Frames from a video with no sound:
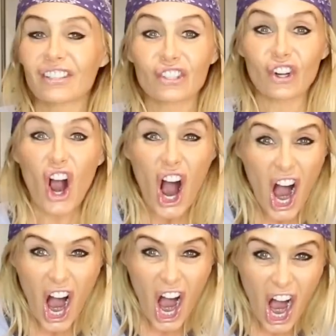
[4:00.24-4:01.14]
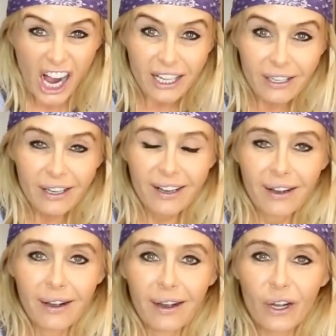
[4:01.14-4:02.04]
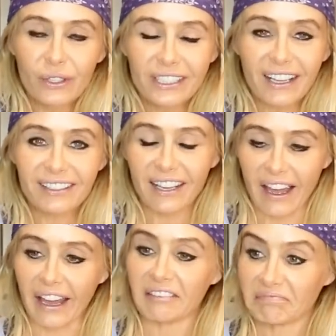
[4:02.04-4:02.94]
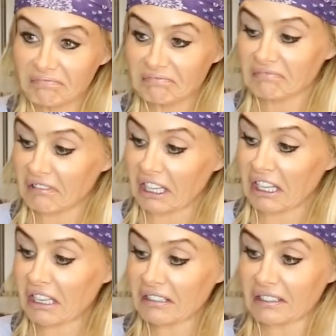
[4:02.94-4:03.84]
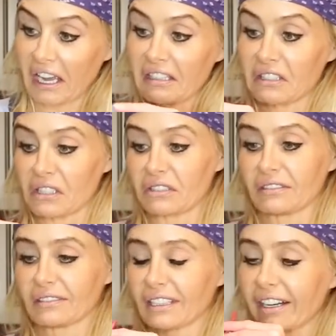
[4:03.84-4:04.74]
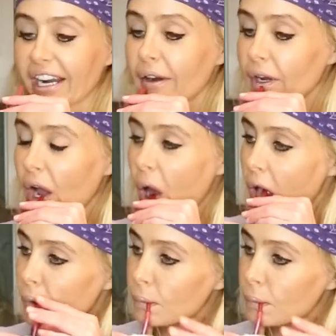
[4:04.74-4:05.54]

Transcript: a straw. Who does that? I guess I do. All right, here we go.